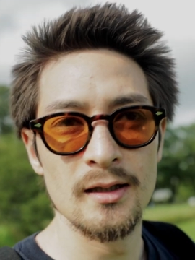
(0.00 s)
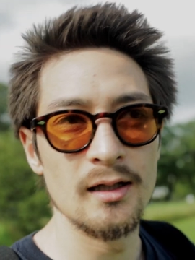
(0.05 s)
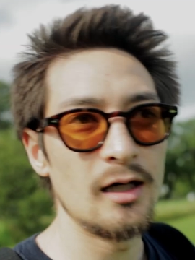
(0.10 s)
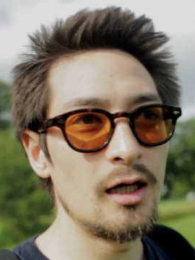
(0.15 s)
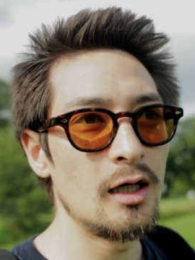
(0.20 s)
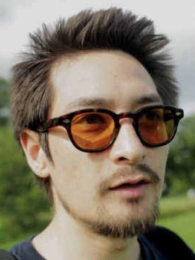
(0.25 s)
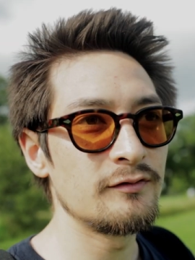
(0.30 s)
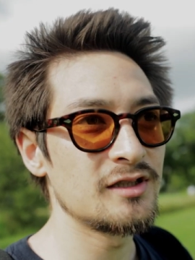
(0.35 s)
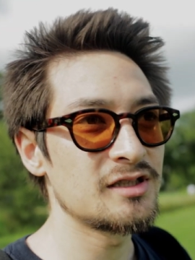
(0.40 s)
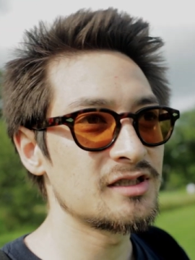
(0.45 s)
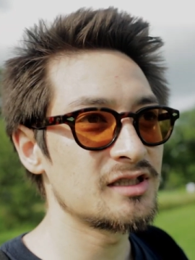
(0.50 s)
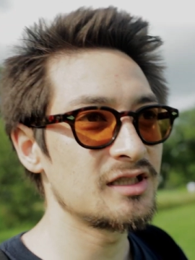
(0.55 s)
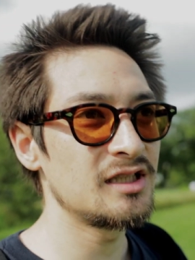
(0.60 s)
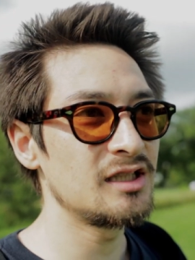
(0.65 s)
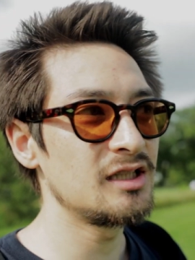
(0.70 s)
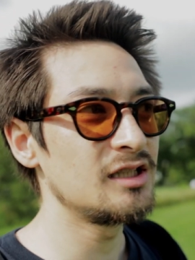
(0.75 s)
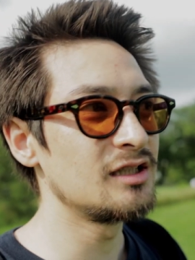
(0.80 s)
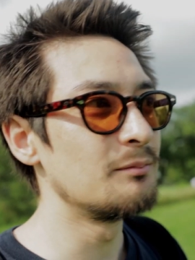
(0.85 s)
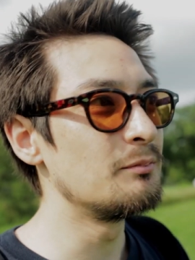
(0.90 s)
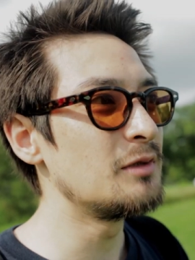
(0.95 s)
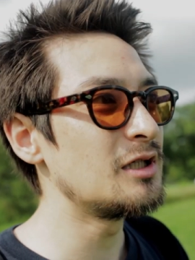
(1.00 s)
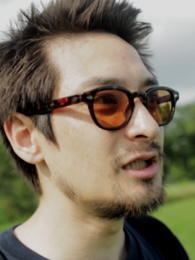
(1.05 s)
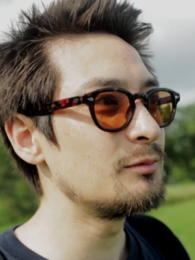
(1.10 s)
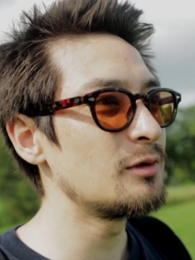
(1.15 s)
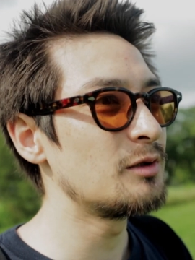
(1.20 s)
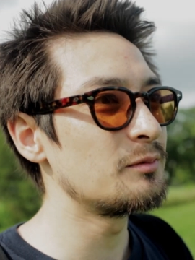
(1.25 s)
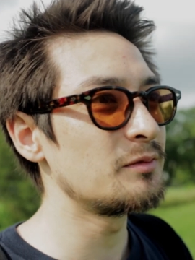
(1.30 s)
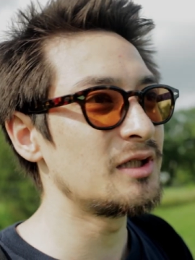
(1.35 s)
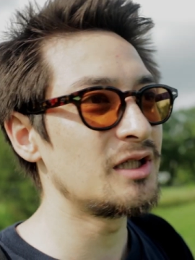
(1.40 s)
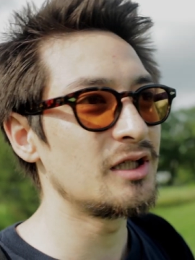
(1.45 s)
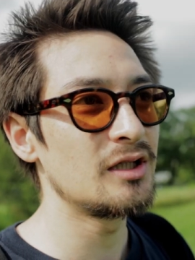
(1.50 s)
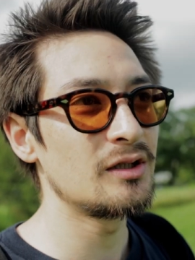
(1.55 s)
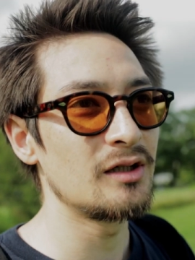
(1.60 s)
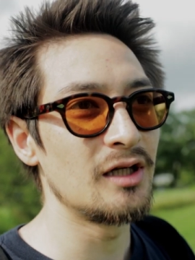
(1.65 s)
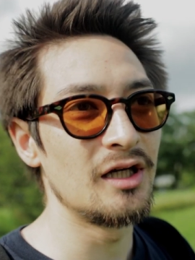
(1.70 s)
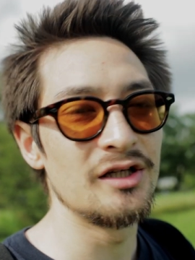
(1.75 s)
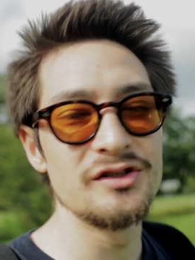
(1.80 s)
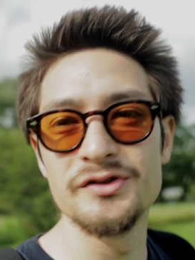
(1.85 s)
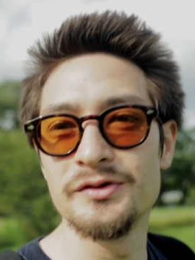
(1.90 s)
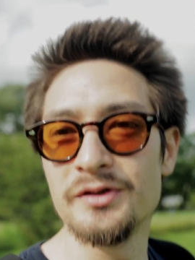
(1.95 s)
Obviously, the minimum here
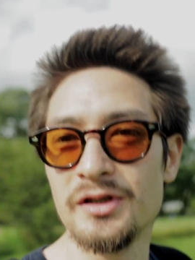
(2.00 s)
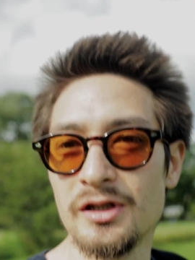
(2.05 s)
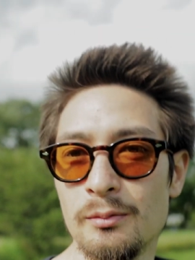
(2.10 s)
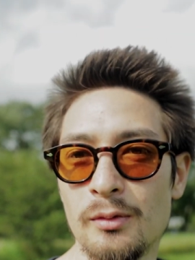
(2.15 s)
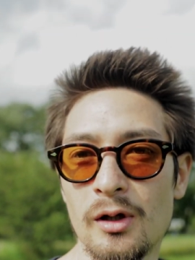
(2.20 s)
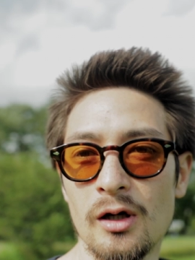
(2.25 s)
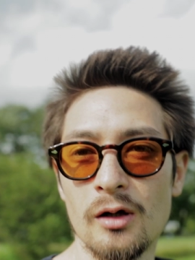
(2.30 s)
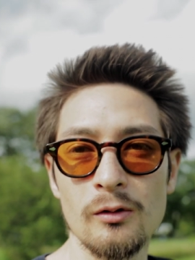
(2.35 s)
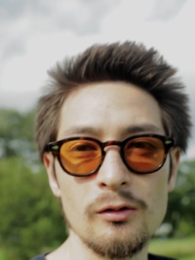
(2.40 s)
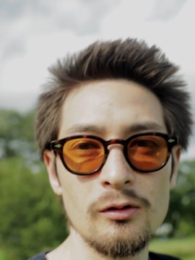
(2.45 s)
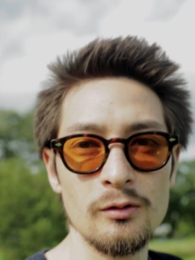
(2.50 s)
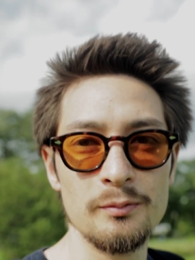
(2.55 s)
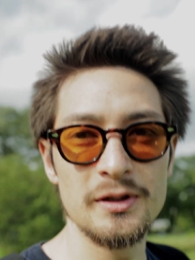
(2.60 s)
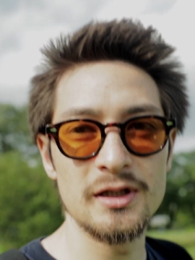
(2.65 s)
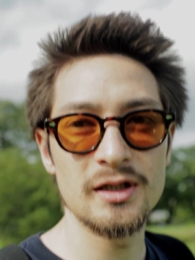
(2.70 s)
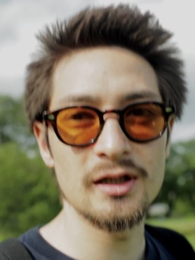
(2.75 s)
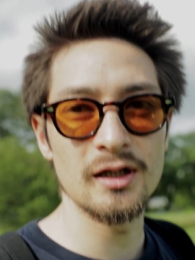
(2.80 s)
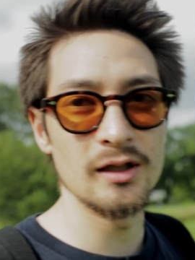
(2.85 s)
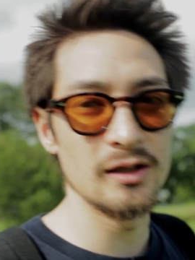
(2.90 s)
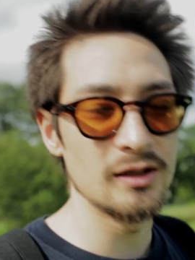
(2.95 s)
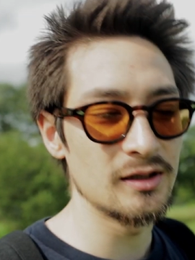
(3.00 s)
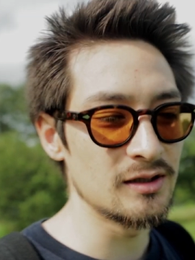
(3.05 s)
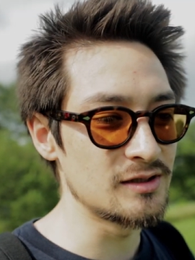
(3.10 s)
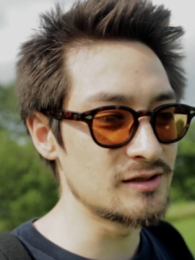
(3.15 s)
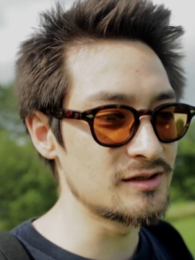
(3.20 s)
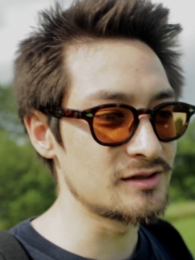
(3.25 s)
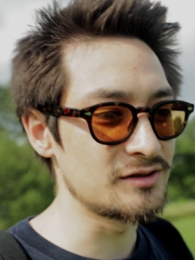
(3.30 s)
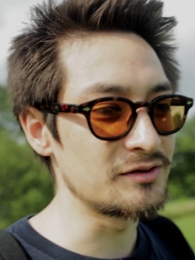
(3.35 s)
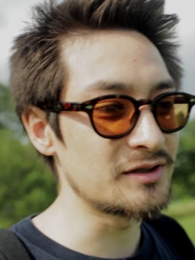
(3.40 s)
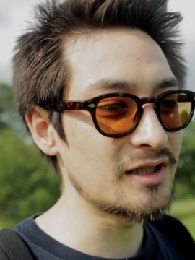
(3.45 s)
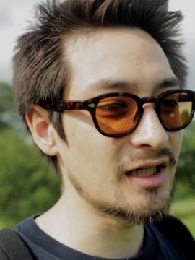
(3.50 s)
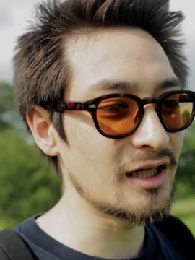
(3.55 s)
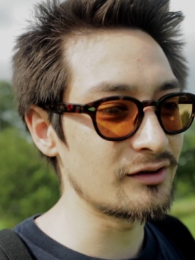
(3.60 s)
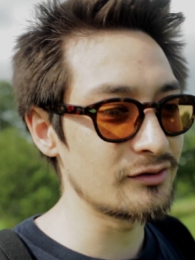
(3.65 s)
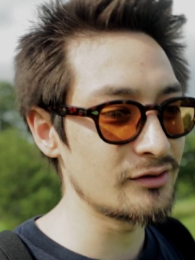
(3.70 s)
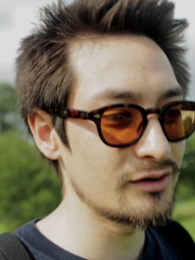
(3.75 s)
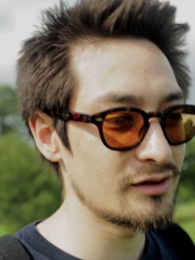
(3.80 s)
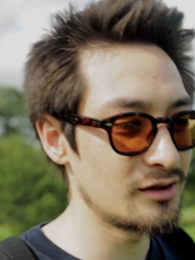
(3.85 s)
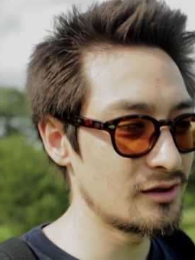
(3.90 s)
is you need a model because you can't